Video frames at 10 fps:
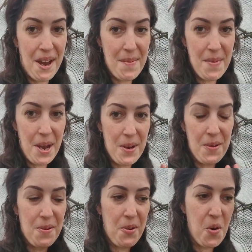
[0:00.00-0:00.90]
I'm not
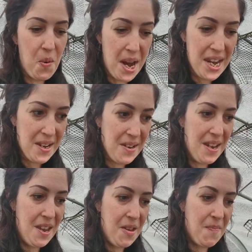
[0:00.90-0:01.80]
quite
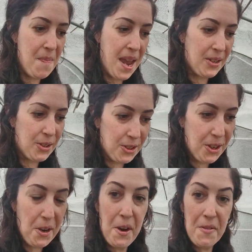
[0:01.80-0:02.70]

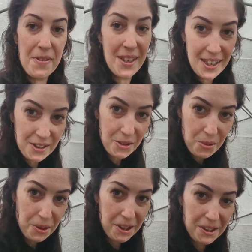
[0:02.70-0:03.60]
master of the
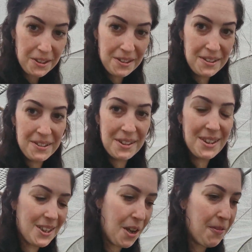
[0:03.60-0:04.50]
indoor
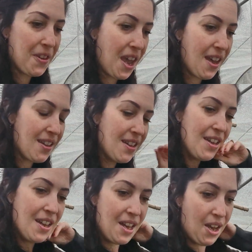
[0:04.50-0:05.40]
stuff yet.
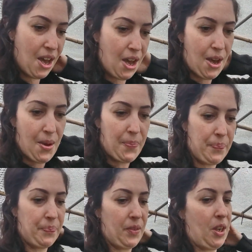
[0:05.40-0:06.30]

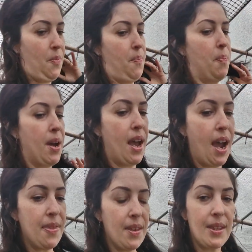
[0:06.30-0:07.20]
Um, but
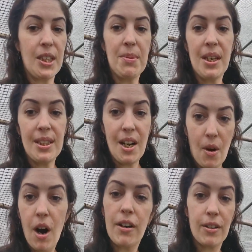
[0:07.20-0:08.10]
I think that's because I
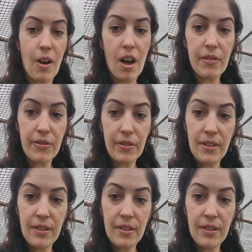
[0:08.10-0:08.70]
don't harden off